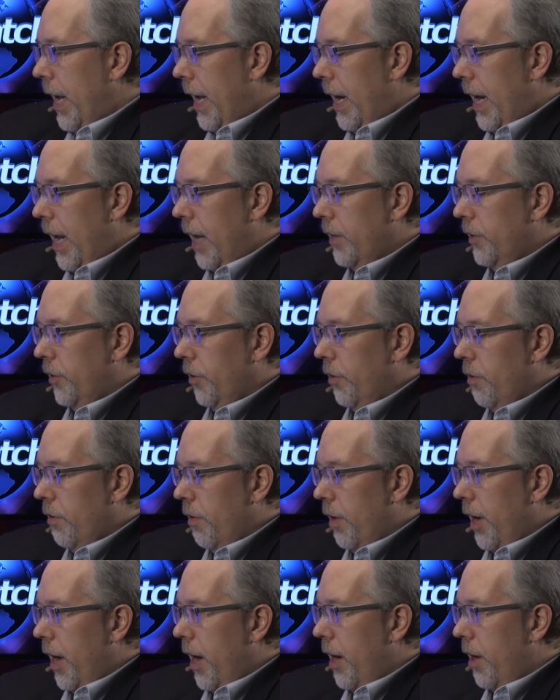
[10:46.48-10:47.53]
And as the
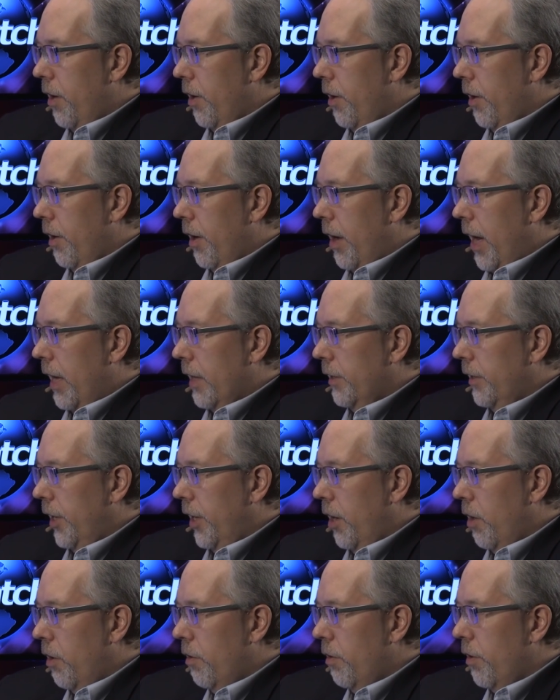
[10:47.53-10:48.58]
creator, as
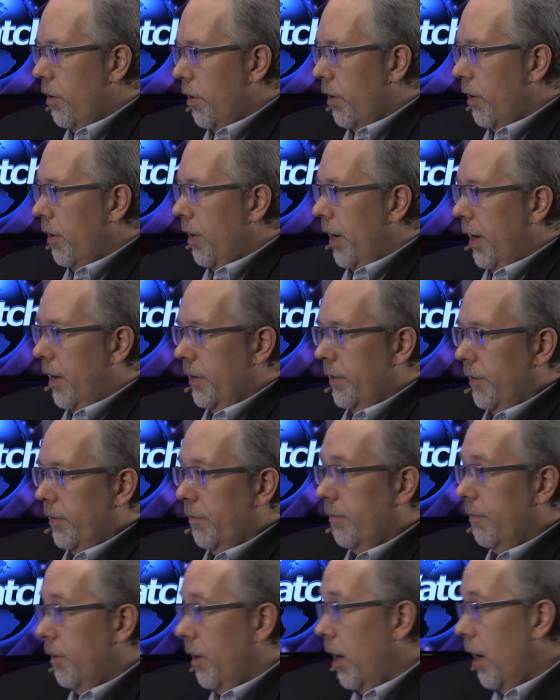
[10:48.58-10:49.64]
the owner, and
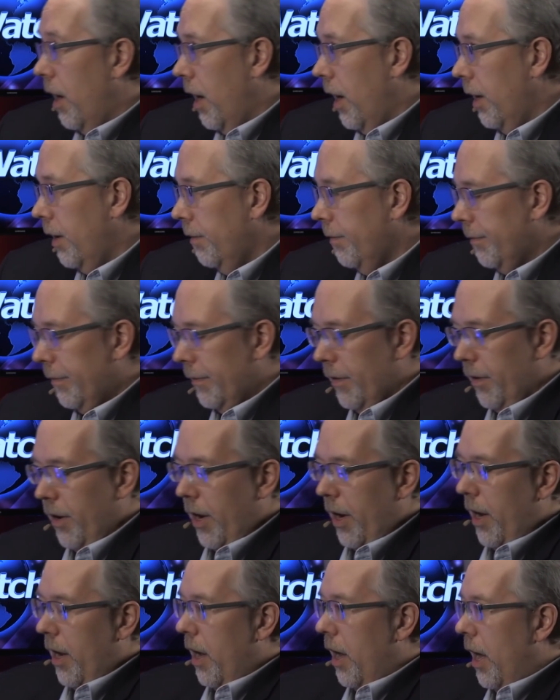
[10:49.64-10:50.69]
as God,
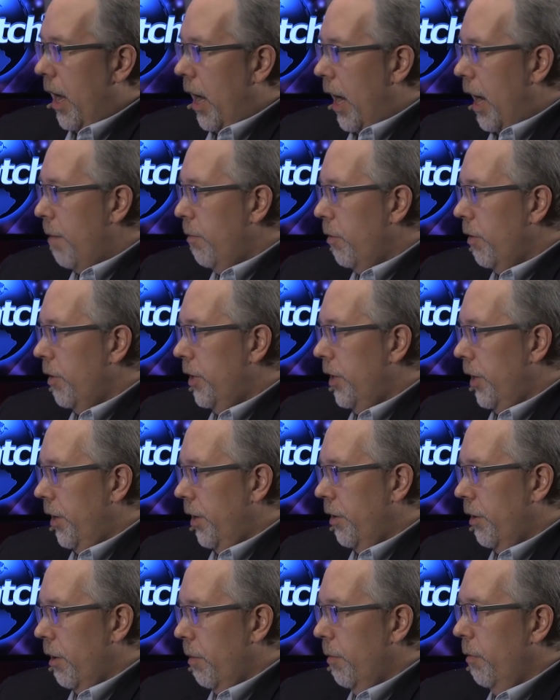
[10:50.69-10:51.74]
okay, I'm going to
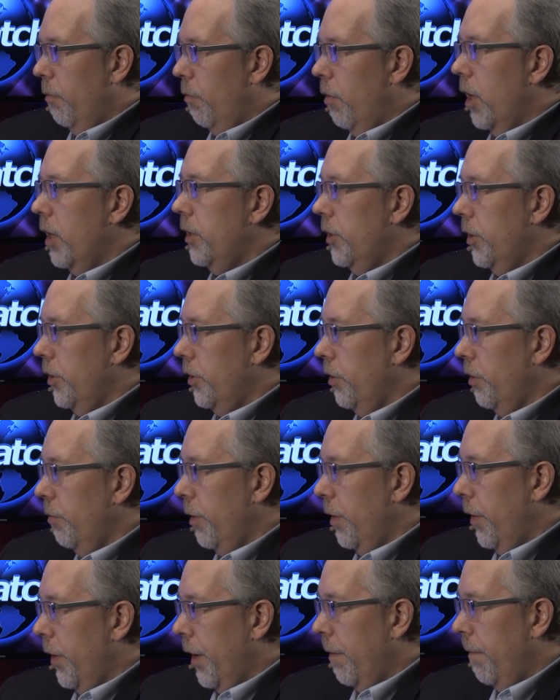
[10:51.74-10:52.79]
determine what to do
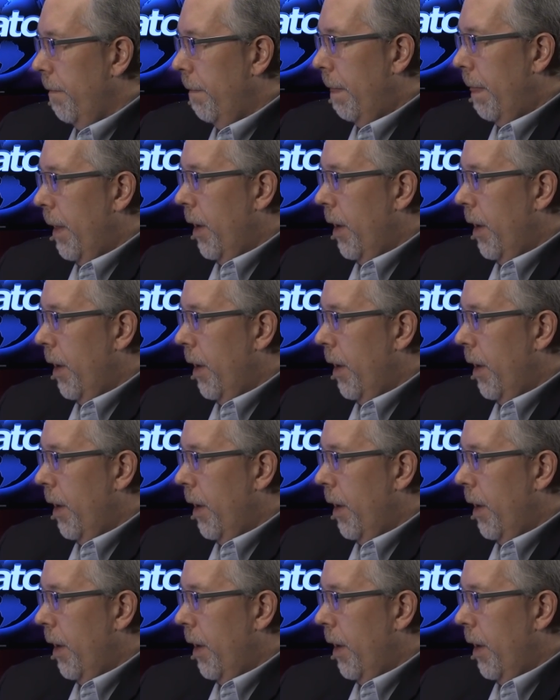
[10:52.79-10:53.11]
with them.